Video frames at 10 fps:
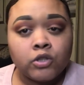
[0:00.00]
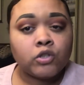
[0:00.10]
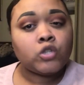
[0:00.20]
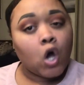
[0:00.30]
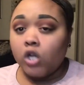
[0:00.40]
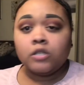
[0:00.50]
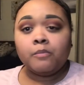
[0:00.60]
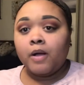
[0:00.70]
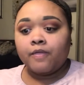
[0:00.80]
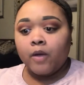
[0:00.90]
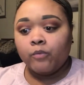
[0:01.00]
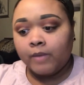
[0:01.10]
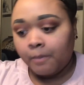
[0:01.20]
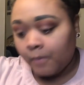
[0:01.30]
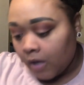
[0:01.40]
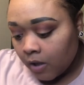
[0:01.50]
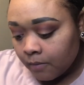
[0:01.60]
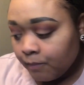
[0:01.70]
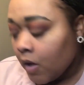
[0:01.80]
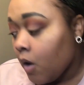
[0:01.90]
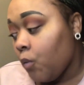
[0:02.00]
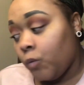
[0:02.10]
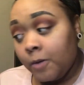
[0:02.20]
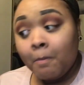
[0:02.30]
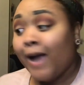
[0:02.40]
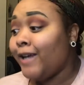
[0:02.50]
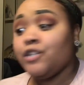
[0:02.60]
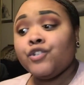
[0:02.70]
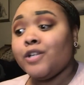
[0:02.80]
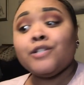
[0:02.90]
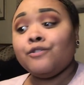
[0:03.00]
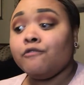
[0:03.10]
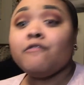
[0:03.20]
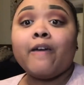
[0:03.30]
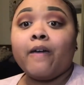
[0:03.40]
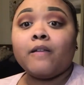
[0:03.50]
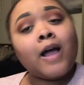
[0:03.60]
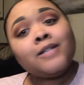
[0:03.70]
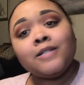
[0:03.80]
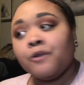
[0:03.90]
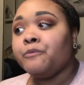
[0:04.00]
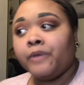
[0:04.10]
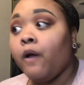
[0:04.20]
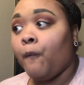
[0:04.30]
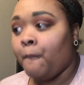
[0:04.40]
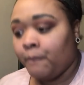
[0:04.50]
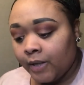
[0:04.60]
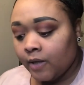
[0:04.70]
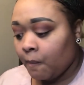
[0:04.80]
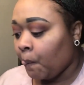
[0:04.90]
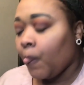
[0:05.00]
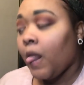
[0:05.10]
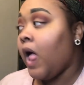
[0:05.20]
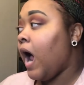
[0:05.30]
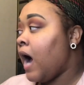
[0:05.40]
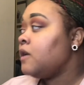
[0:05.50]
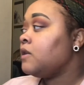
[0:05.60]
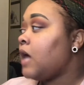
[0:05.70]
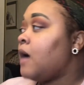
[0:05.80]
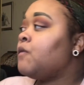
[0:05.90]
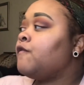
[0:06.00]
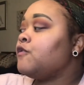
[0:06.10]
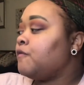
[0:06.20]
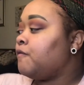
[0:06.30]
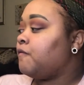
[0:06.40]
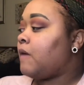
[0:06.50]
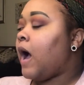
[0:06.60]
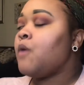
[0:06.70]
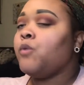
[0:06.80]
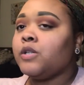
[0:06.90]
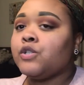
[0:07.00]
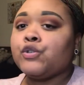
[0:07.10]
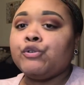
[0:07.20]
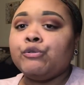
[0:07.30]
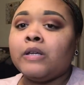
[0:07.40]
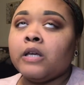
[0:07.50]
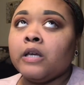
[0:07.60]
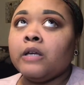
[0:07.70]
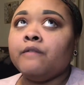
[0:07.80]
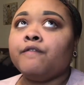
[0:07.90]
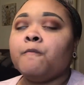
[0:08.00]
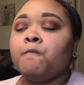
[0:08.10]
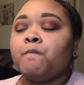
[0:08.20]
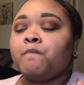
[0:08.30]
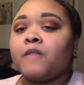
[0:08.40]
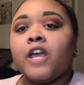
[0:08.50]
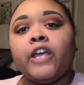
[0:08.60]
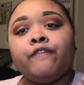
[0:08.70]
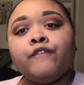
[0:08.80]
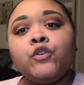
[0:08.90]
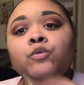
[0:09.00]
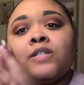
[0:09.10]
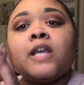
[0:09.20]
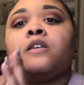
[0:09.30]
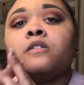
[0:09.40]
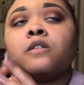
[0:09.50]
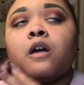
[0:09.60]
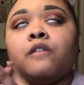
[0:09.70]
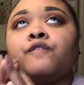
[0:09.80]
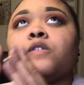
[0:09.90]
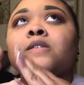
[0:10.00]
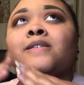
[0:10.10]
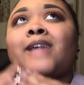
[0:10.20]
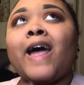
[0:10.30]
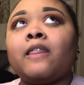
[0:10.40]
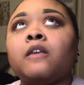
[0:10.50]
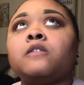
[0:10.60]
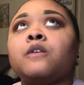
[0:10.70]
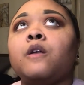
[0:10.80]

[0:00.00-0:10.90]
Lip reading: talked about that with my mom. We might just do that. I don't know, but I want to give a few seconds of silence